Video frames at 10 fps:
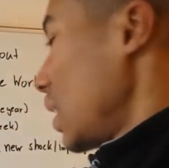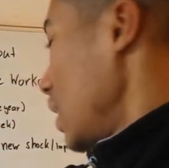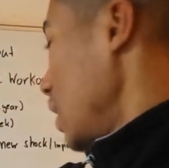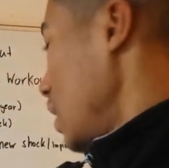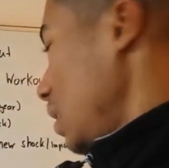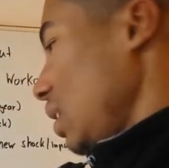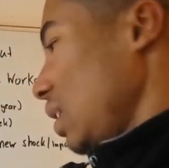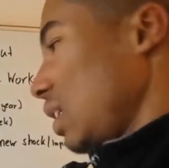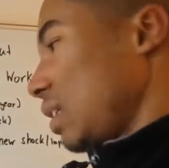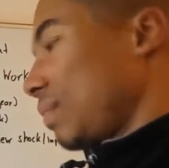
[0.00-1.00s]

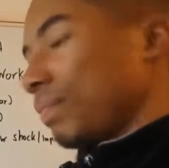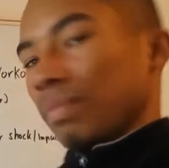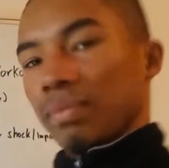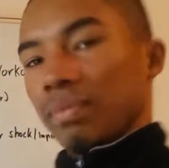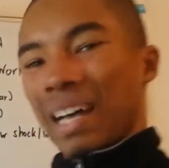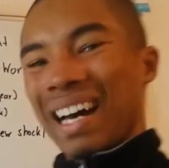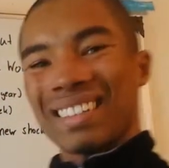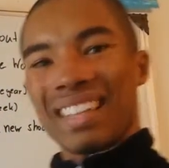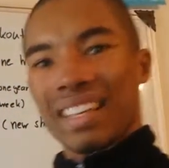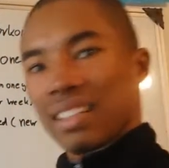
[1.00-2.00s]
Hard
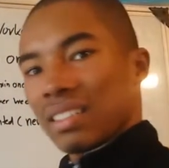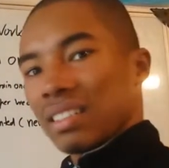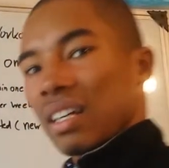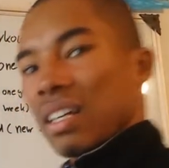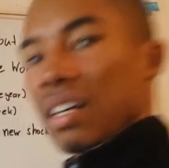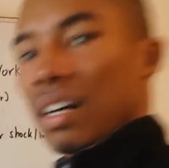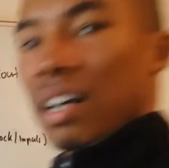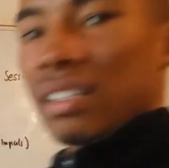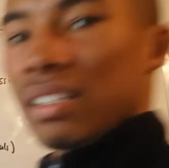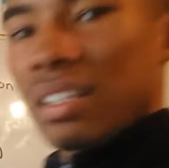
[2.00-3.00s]
gainers are
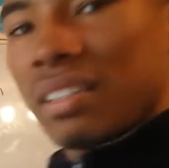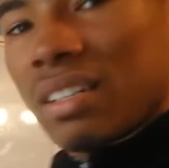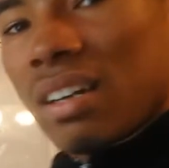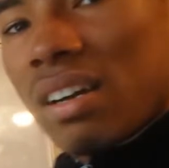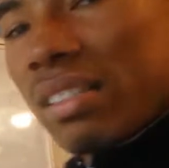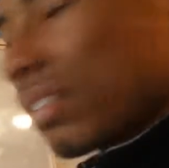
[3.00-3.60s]
skinny guys,